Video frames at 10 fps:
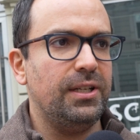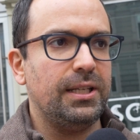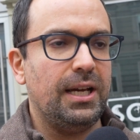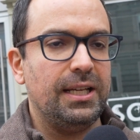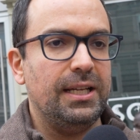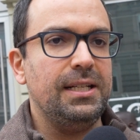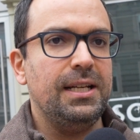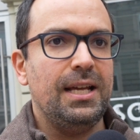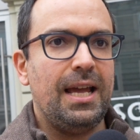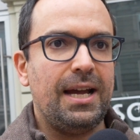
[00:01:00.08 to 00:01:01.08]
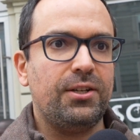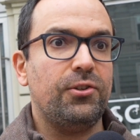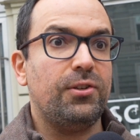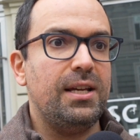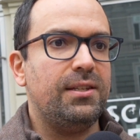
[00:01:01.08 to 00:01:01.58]
an Italian,
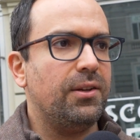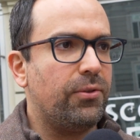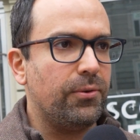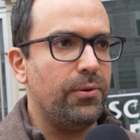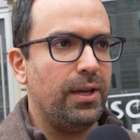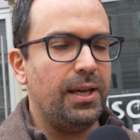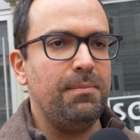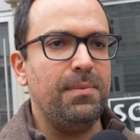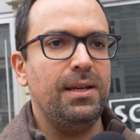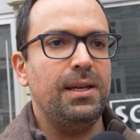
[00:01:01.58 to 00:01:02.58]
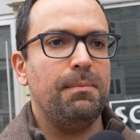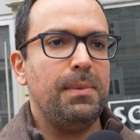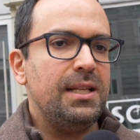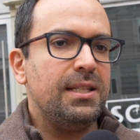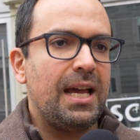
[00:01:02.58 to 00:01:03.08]
exercising through him
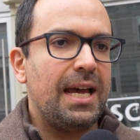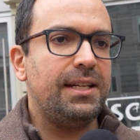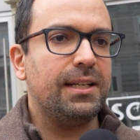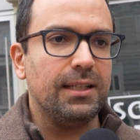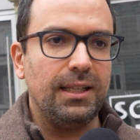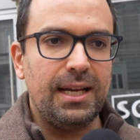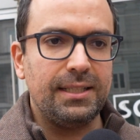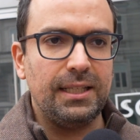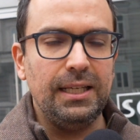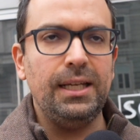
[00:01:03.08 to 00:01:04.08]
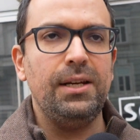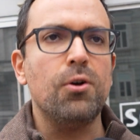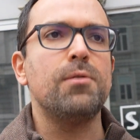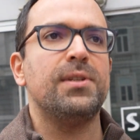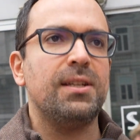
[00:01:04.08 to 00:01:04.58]
means I had to collect an
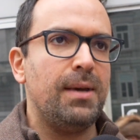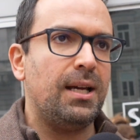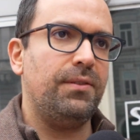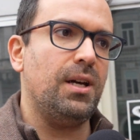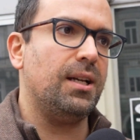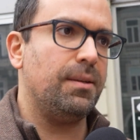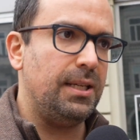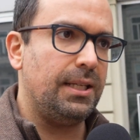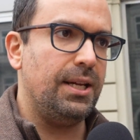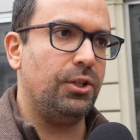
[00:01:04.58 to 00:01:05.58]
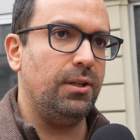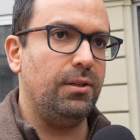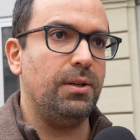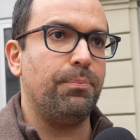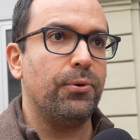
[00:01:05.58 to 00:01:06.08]
enormous amount of
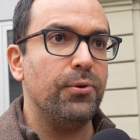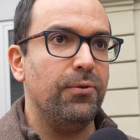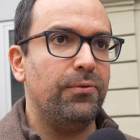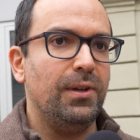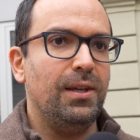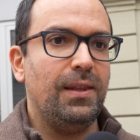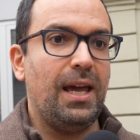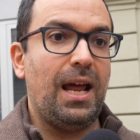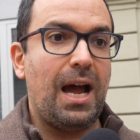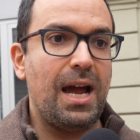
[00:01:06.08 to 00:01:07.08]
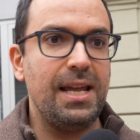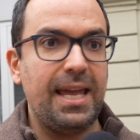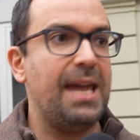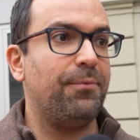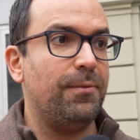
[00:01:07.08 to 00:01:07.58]
documentation to prove that I
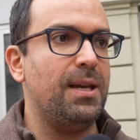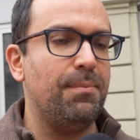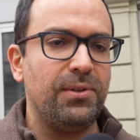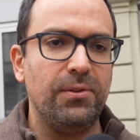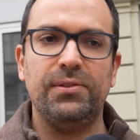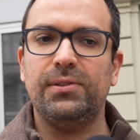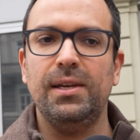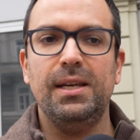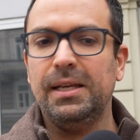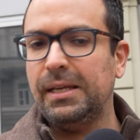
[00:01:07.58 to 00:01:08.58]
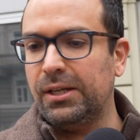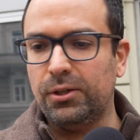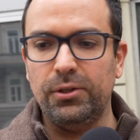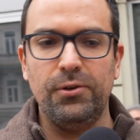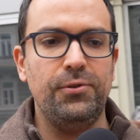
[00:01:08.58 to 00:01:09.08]
came from him. So this
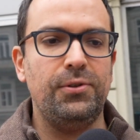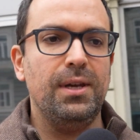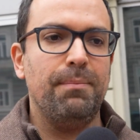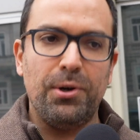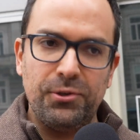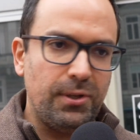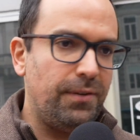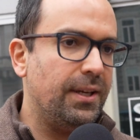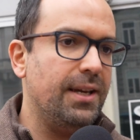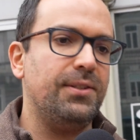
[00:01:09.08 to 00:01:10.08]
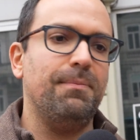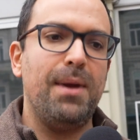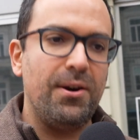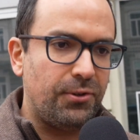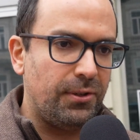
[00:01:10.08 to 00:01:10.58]
includes birth certificates,
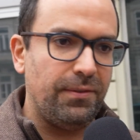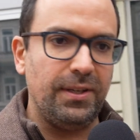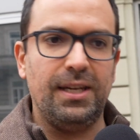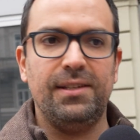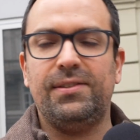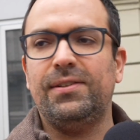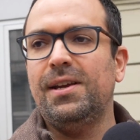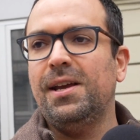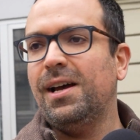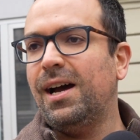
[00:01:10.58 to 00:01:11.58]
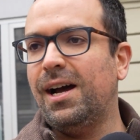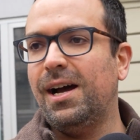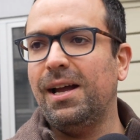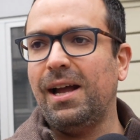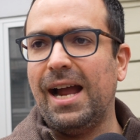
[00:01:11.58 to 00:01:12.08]
marriage certificates.
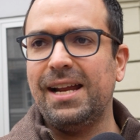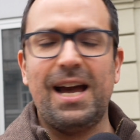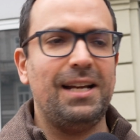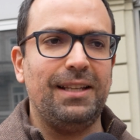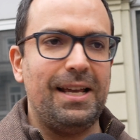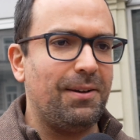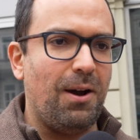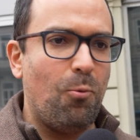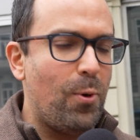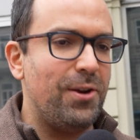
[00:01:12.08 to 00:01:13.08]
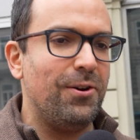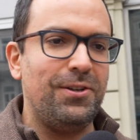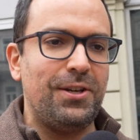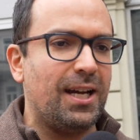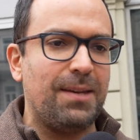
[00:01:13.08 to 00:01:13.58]
I got like a
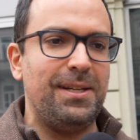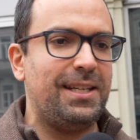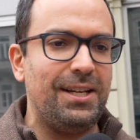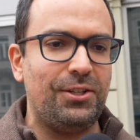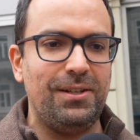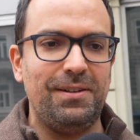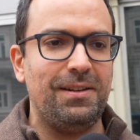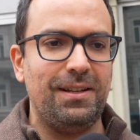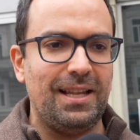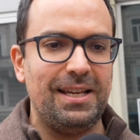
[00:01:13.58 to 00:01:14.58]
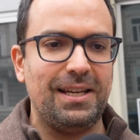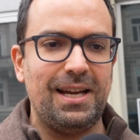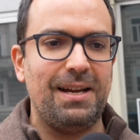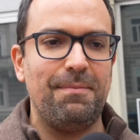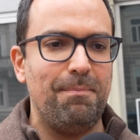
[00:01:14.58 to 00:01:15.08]
weird documentation, like
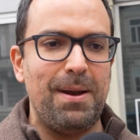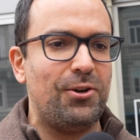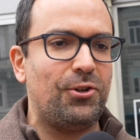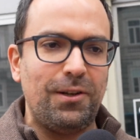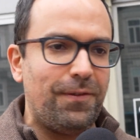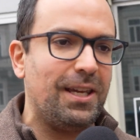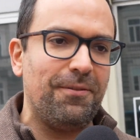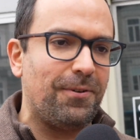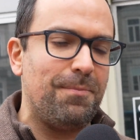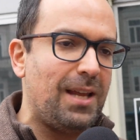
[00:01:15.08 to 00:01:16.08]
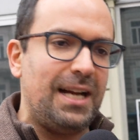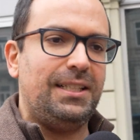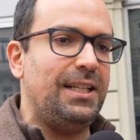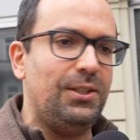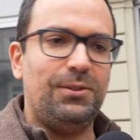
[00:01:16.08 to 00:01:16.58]
a marriage certificate from
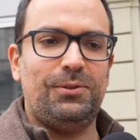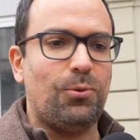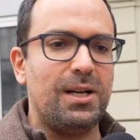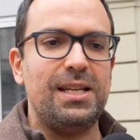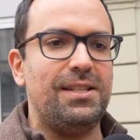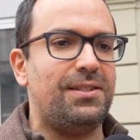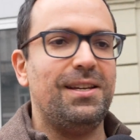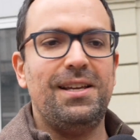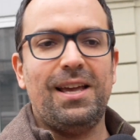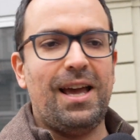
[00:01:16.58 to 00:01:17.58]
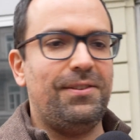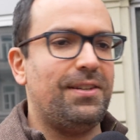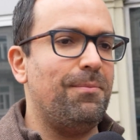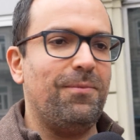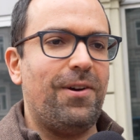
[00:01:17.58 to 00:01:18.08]
1920s at
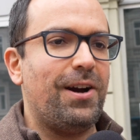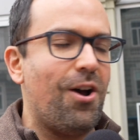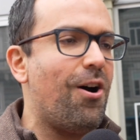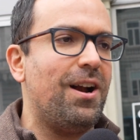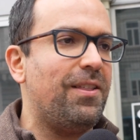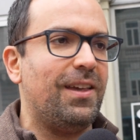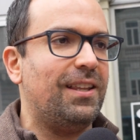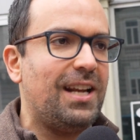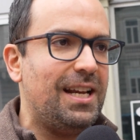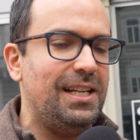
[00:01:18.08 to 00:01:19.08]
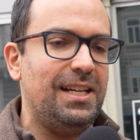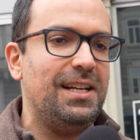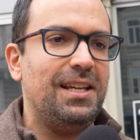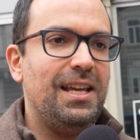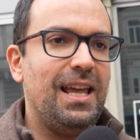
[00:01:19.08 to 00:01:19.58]
some very odd thing that I
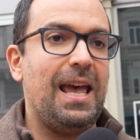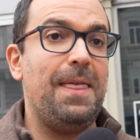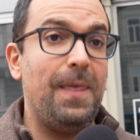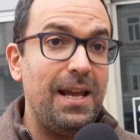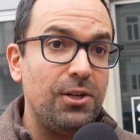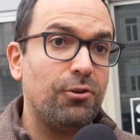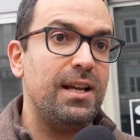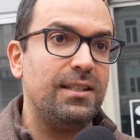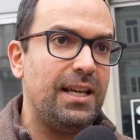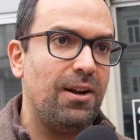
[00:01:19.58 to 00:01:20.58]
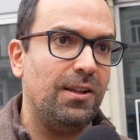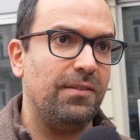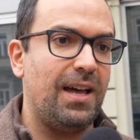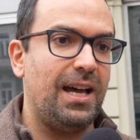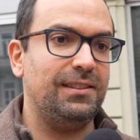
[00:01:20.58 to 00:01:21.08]
needed, and then translate all
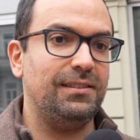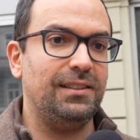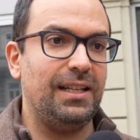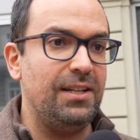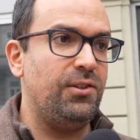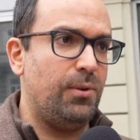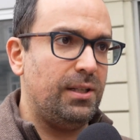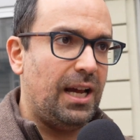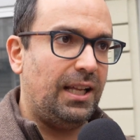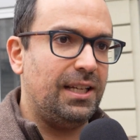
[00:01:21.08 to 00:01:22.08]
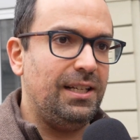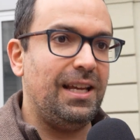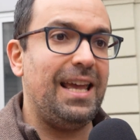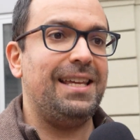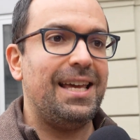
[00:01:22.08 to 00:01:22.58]
of that into Italian
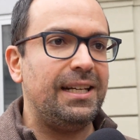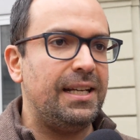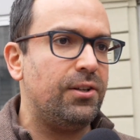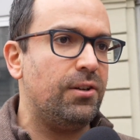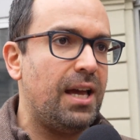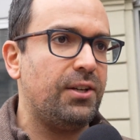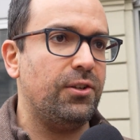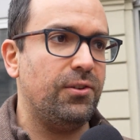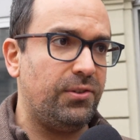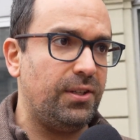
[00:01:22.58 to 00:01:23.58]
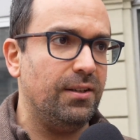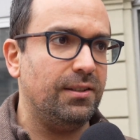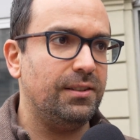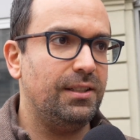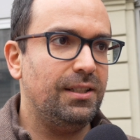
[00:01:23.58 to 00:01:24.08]
and get an international seal